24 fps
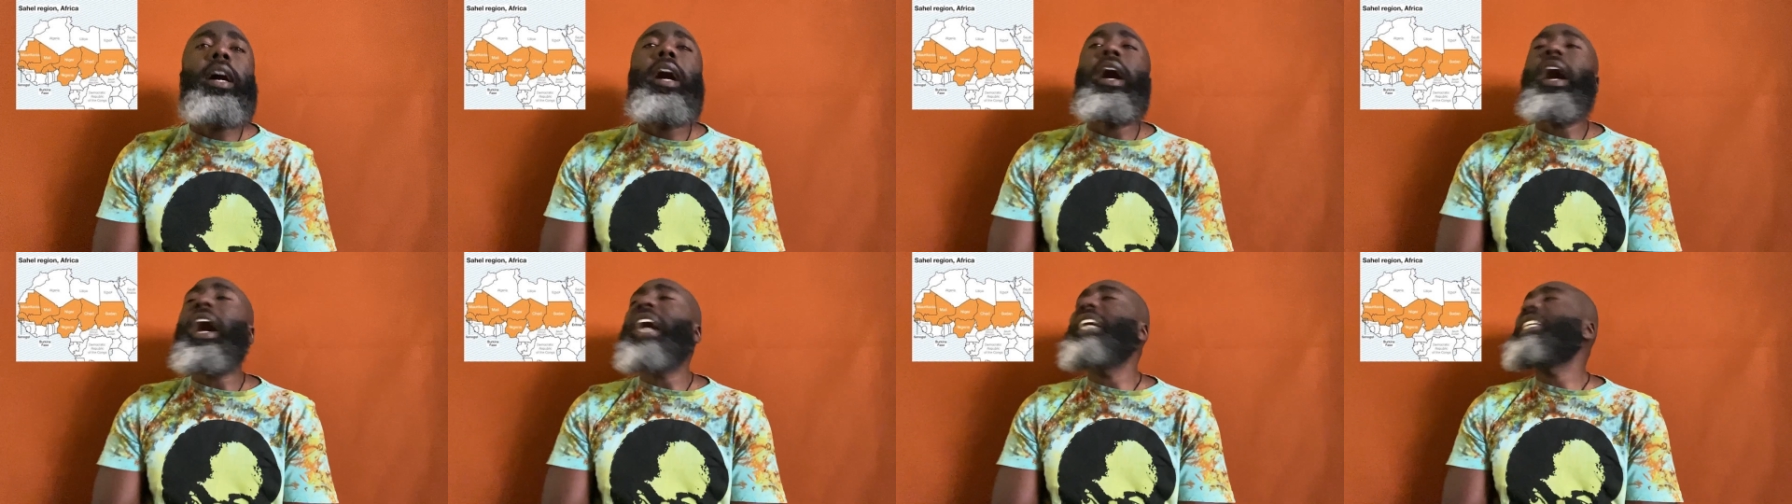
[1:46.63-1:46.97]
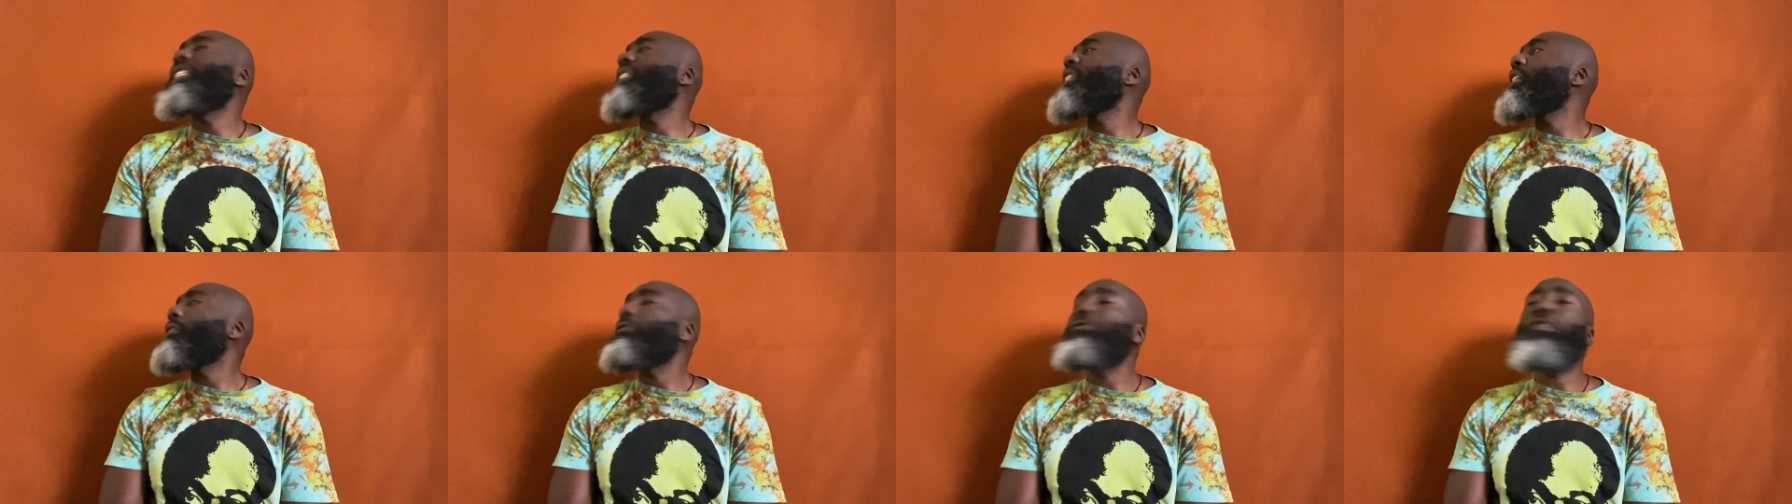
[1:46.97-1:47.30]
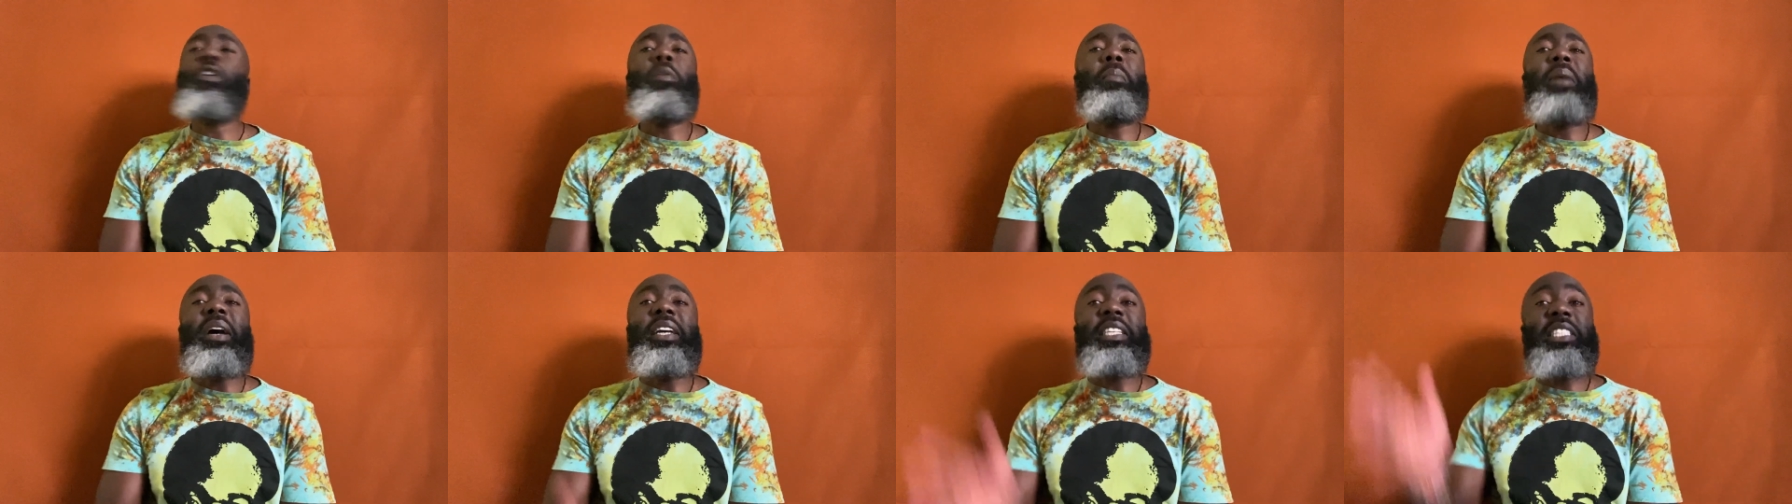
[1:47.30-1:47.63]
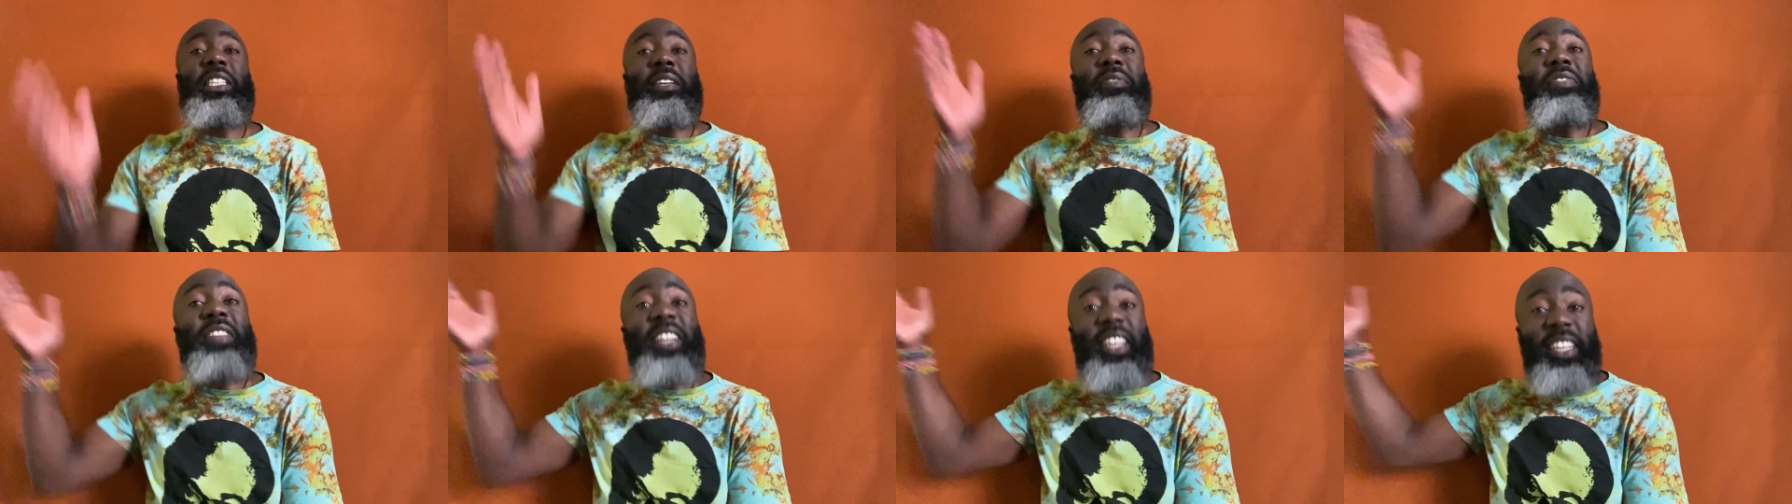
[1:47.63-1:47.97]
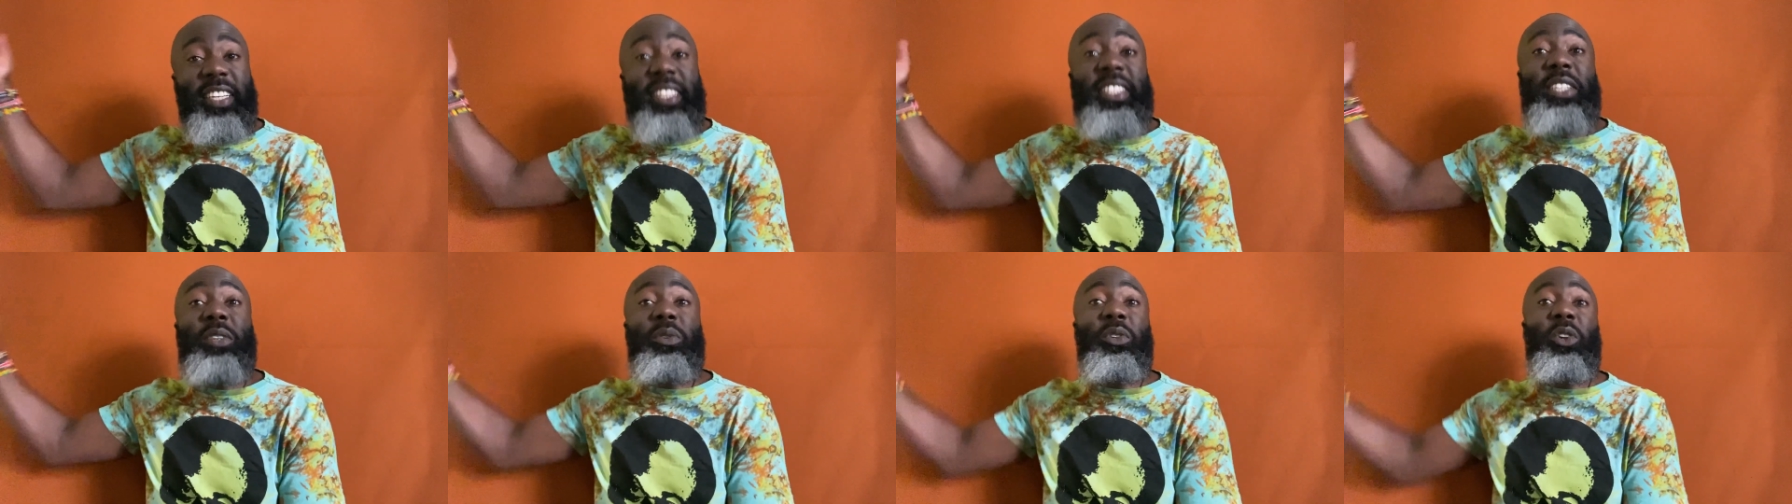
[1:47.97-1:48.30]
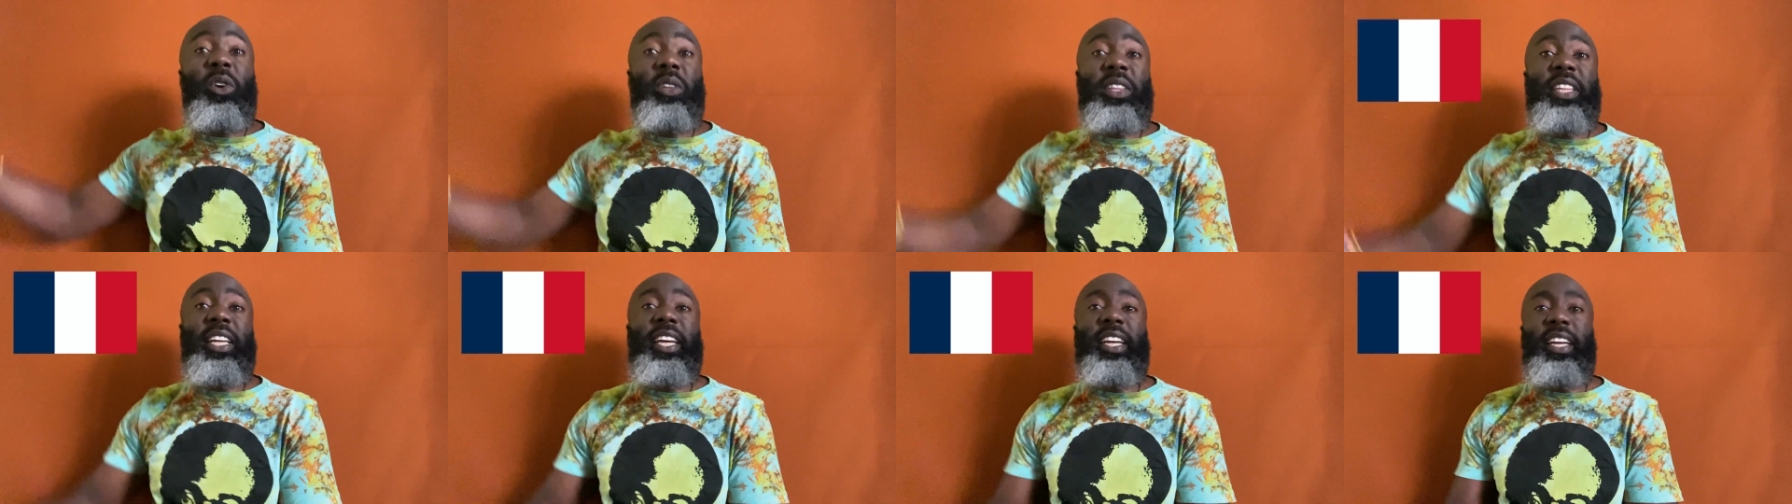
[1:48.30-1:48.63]
I say former as if they are still
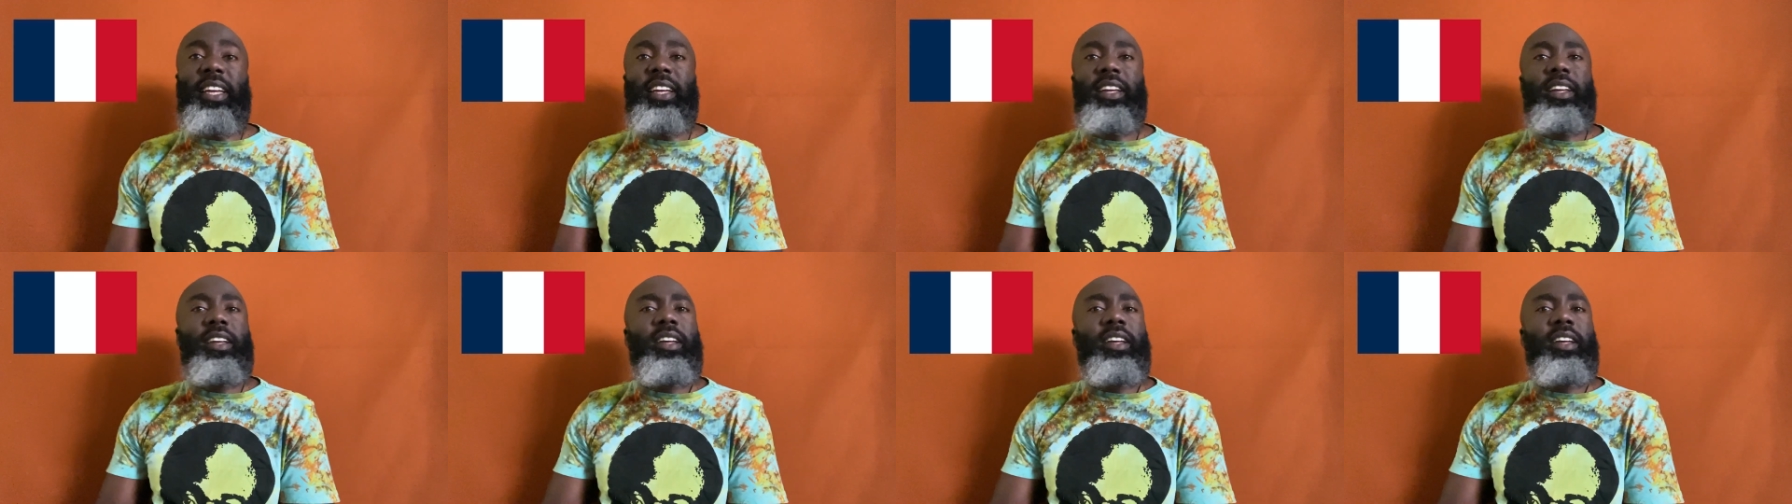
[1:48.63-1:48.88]
not there.